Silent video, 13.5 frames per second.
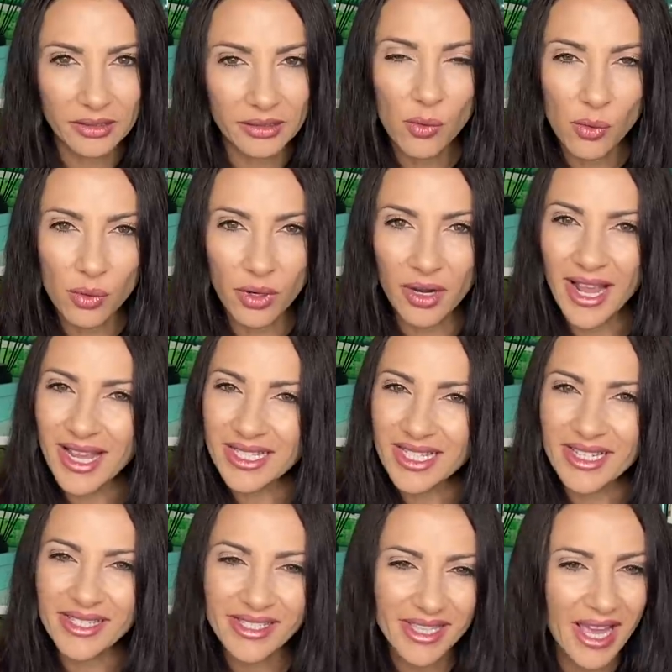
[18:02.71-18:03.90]
Or, as I
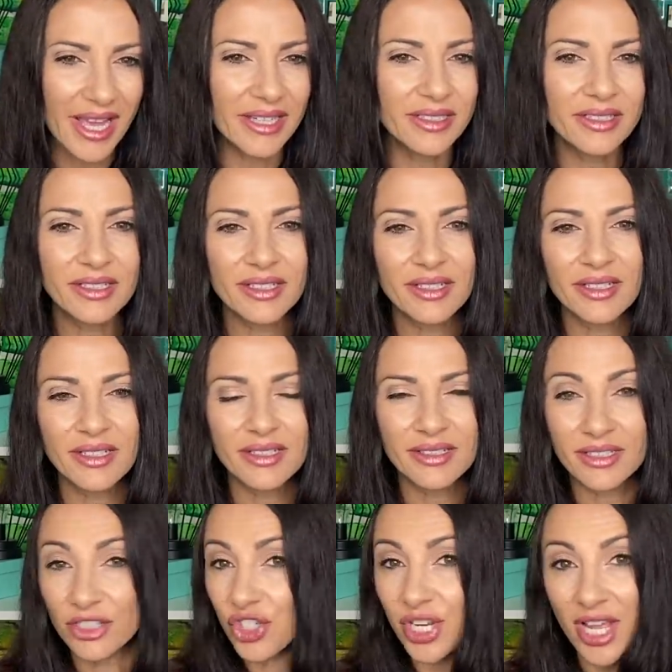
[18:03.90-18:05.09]
said, did she